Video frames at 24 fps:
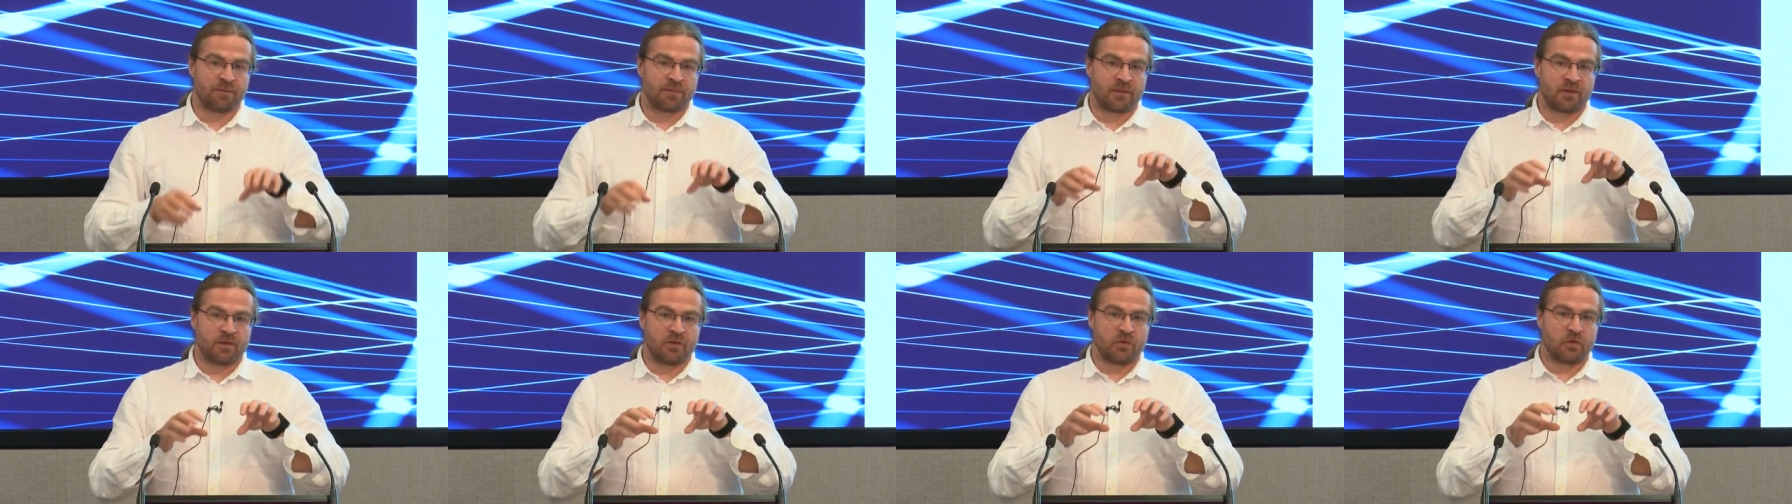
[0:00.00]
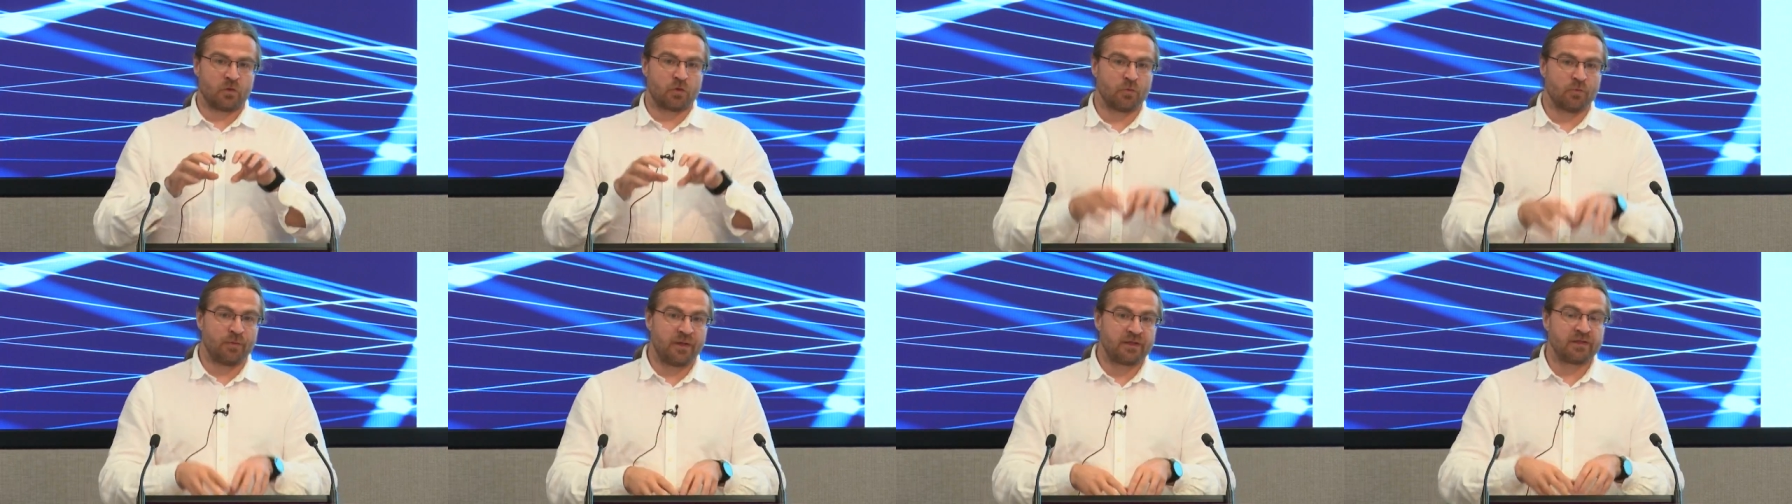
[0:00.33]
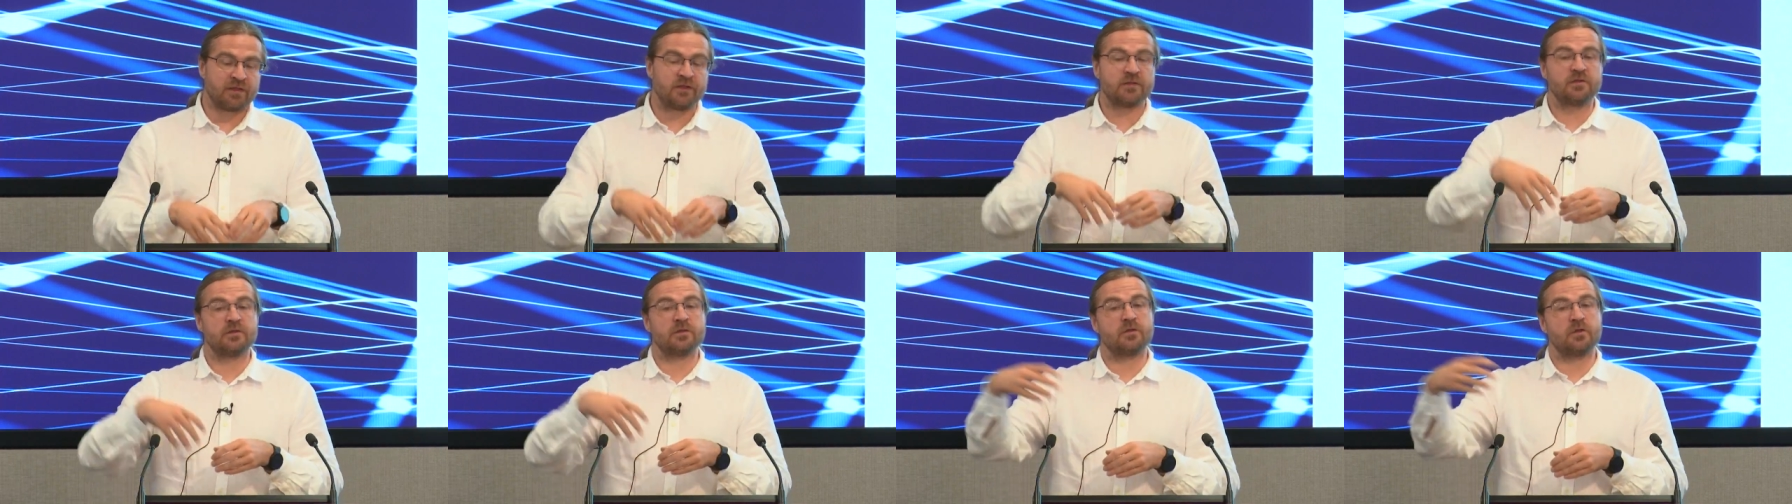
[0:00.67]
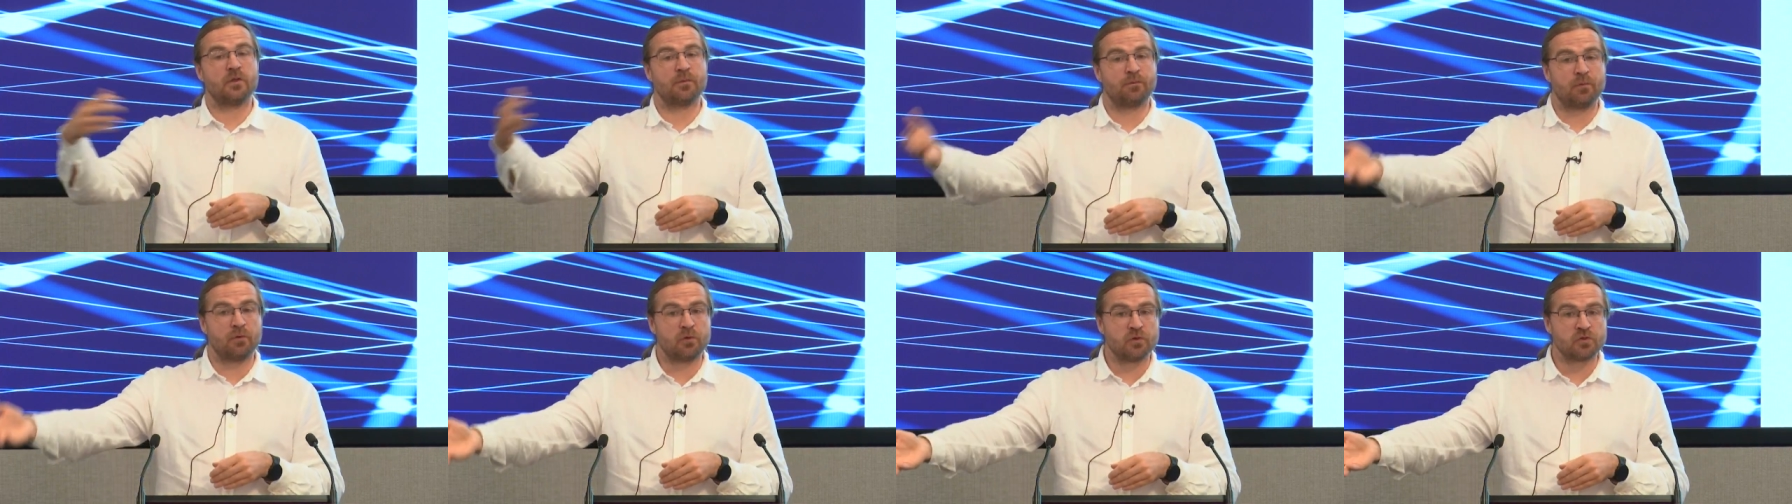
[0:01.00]
You commit it,
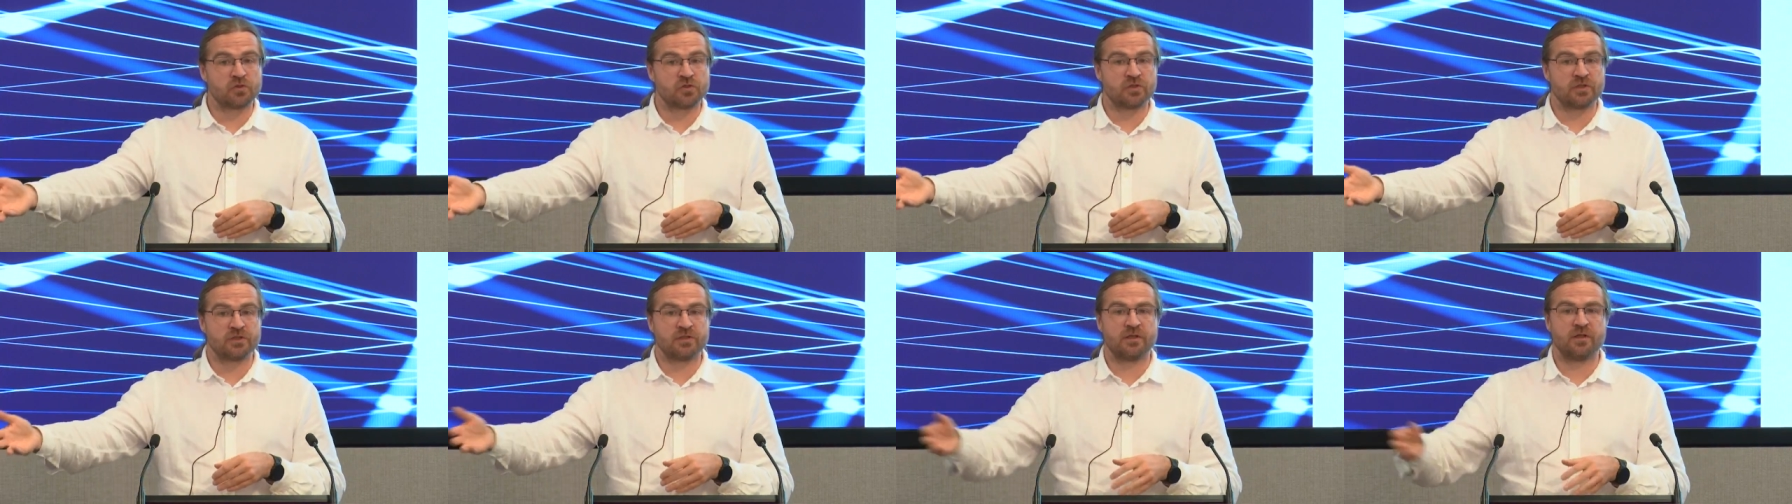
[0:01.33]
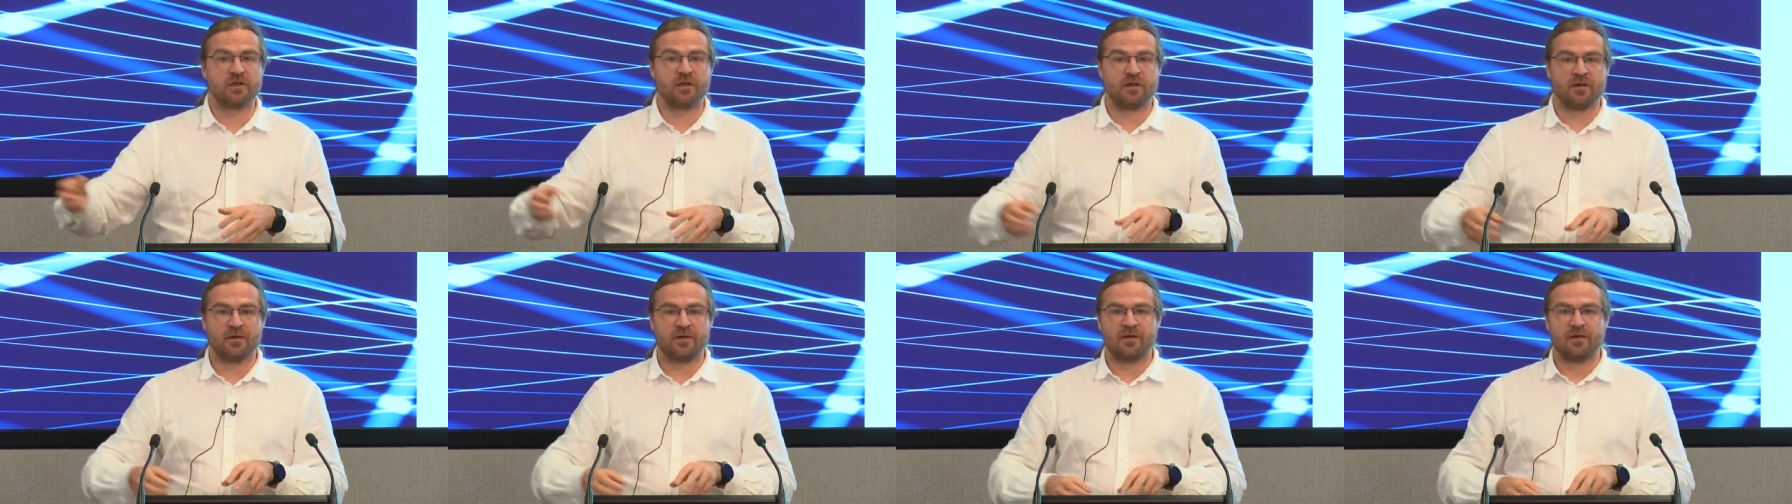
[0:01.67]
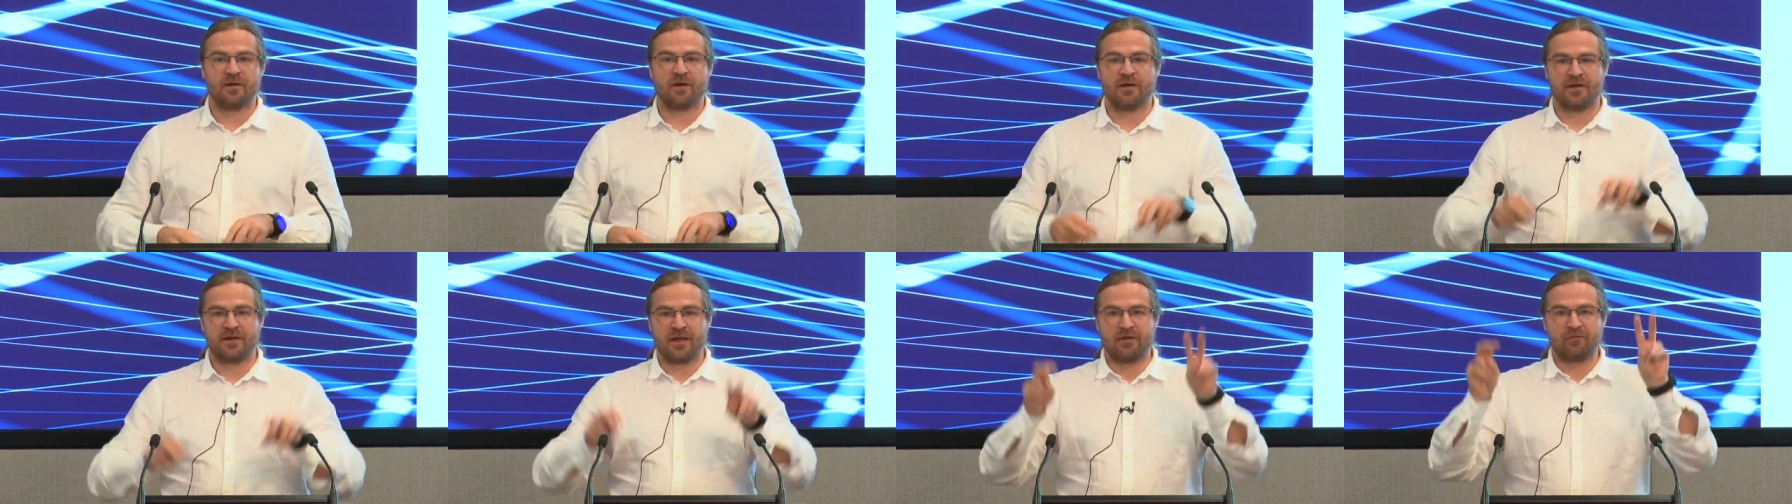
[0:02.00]
you push it, and